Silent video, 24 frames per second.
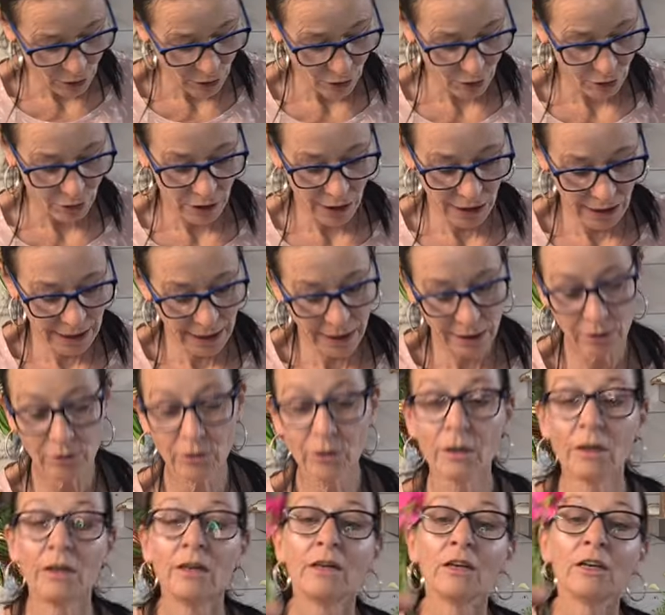to,
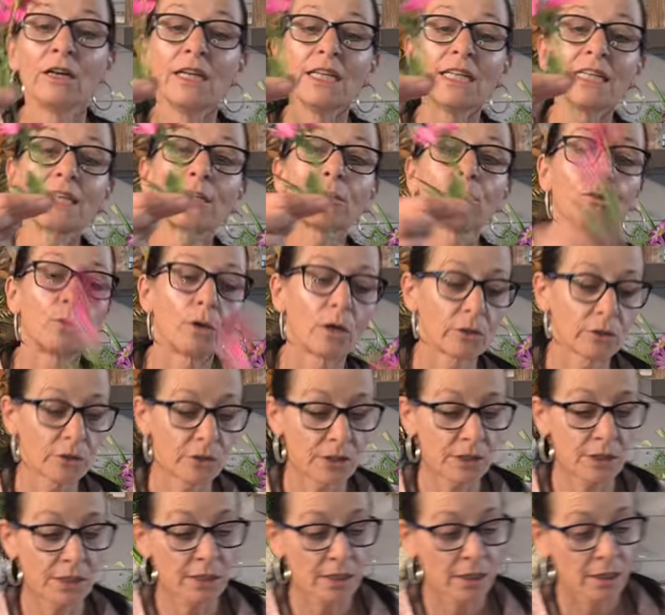little
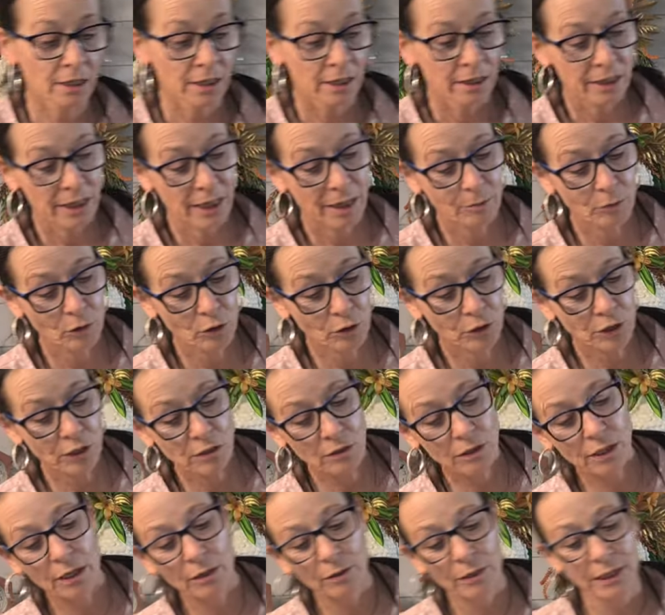ones, that I'm
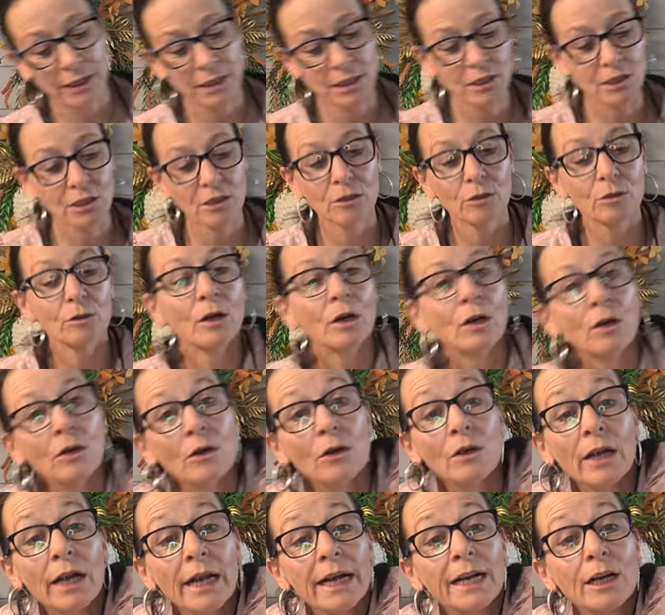also going to
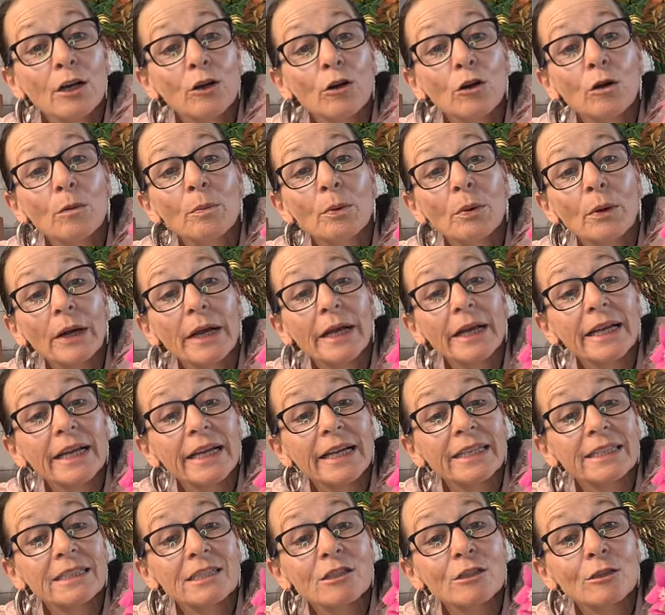incorporate
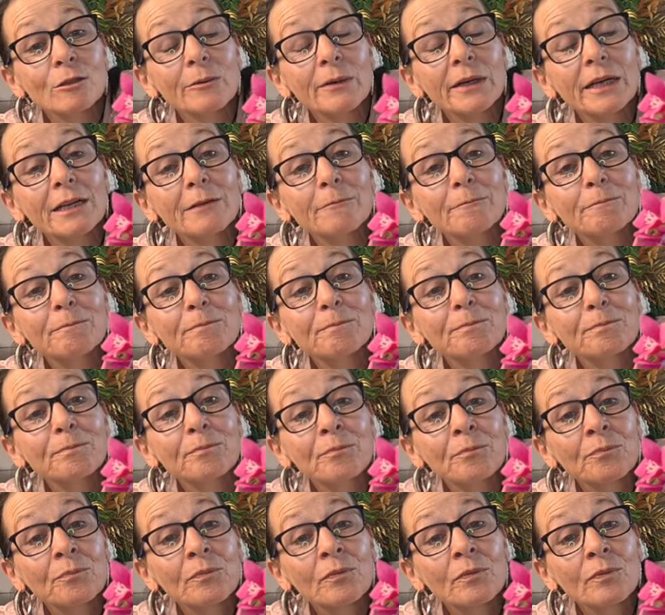into it.
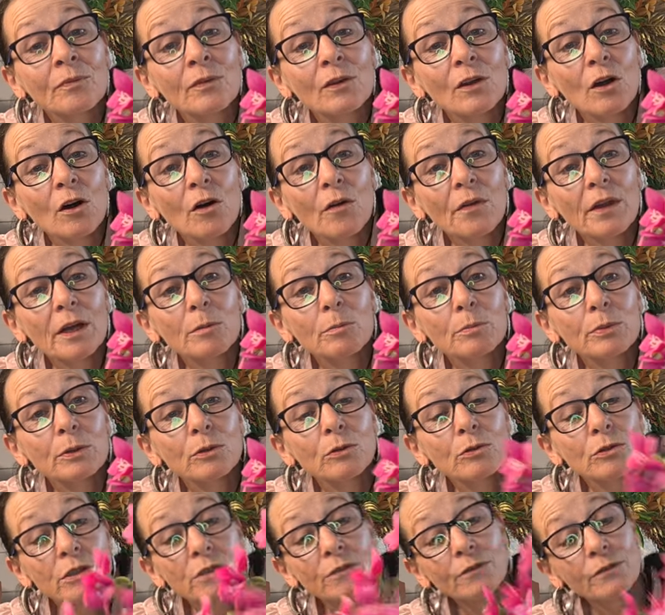Aren't they
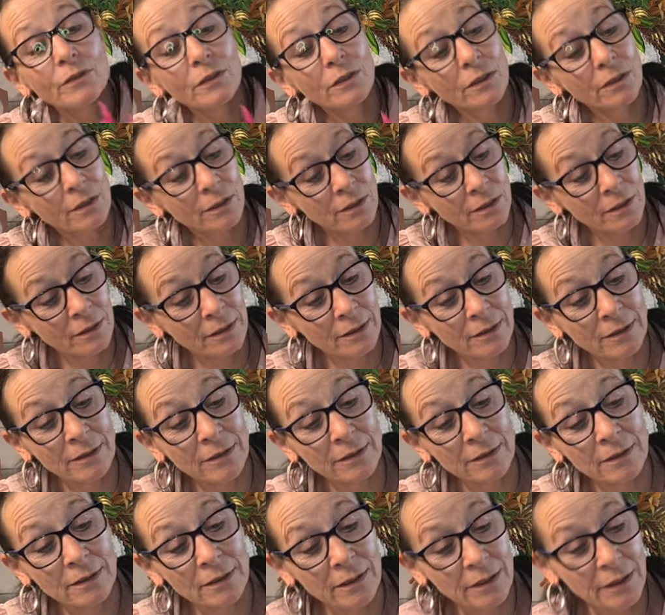beautiful?
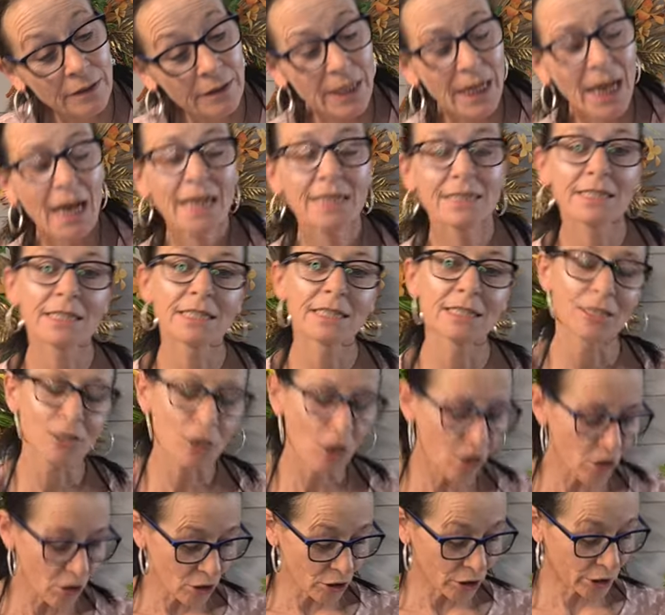They're like
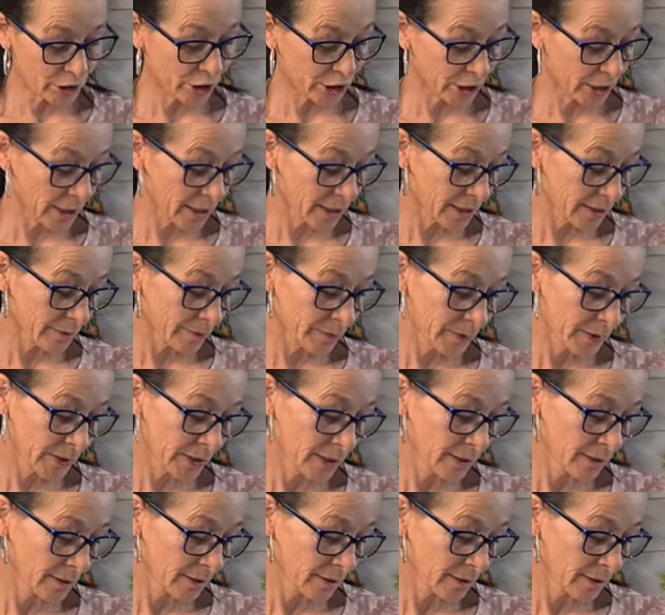star shapes.